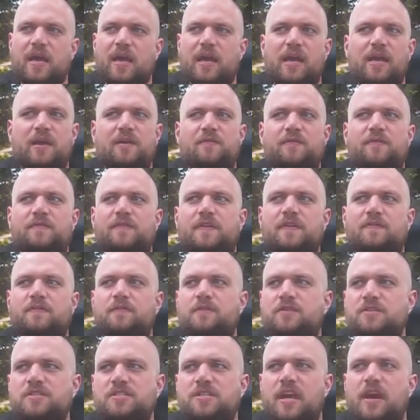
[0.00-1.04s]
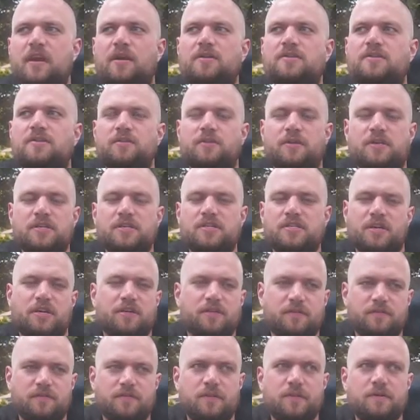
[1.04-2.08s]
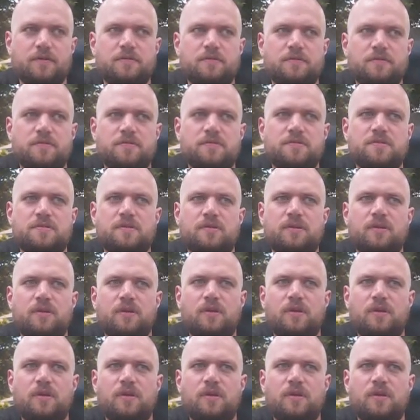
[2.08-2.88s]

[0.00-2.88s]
if you're scared to look into other views